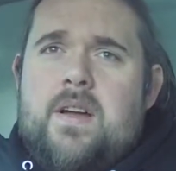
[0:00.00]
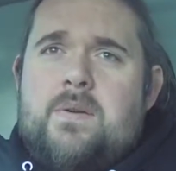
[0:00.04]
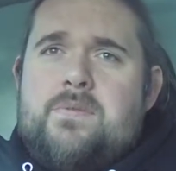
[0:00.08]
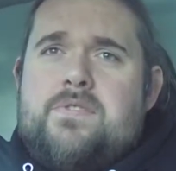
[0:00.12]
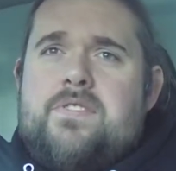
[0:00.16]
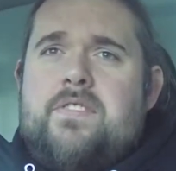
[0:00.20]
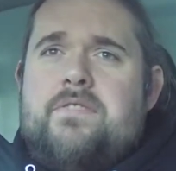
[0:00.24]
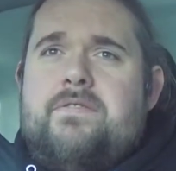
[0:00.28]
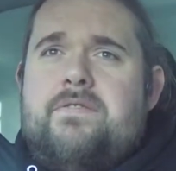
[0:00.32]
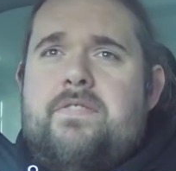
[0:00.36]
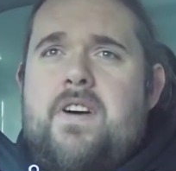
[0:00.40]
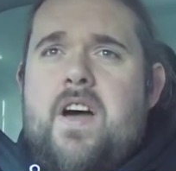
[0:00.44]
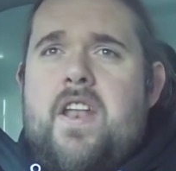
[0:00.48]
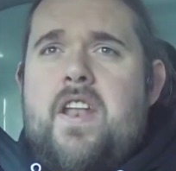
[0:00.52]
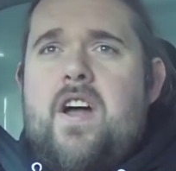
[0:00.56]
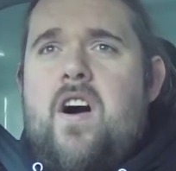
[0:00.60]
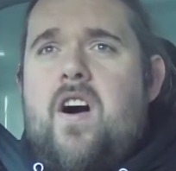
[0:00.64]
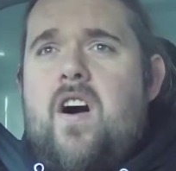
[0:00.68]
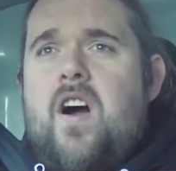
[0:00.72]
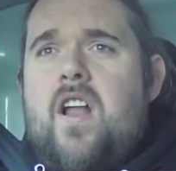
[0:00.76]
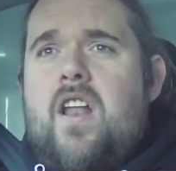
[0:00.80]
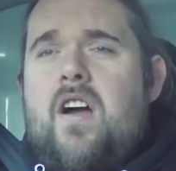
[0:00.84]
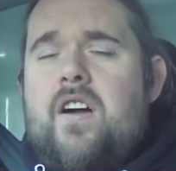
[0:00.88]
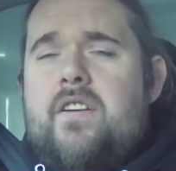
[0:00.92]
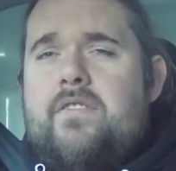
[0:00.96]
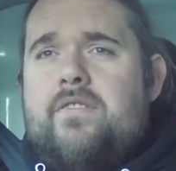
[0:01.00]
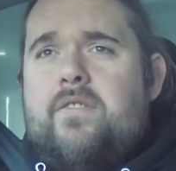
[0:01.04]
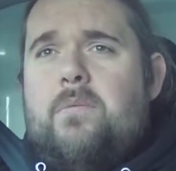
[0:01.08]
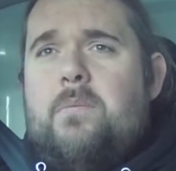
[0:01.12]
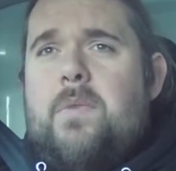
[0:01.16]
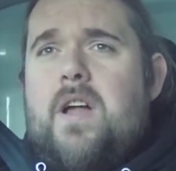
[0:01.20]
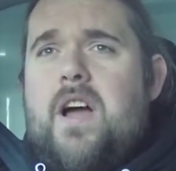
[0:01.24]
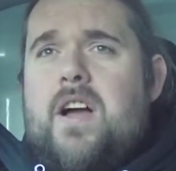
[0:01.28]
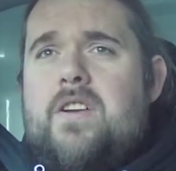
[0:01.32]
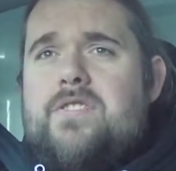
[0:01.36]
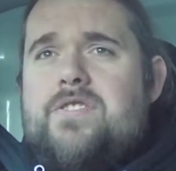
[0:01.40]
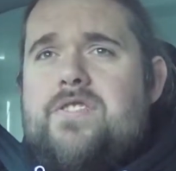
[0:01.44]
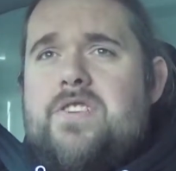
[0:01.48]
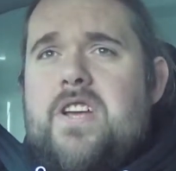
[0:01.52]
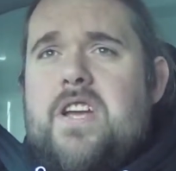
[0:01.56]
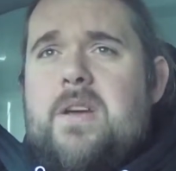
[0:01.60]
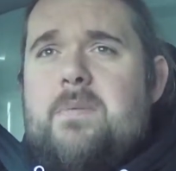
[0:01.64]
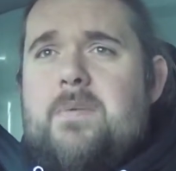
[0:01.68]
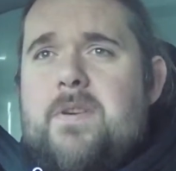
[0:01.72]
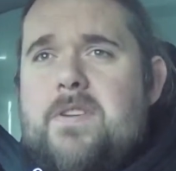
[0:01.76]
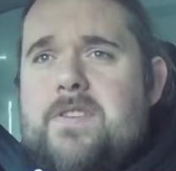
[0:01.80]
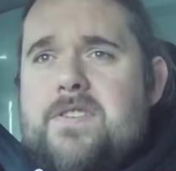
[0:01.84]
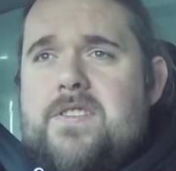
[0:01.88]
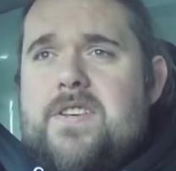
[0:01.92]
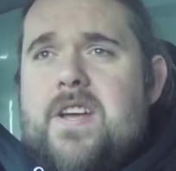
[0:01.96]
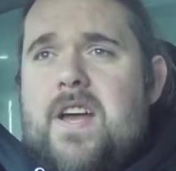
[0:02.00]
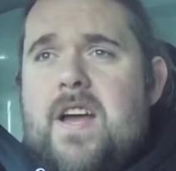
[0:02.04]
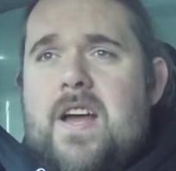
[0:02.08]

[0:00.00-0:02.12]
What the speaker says: a fun highlight from last year. But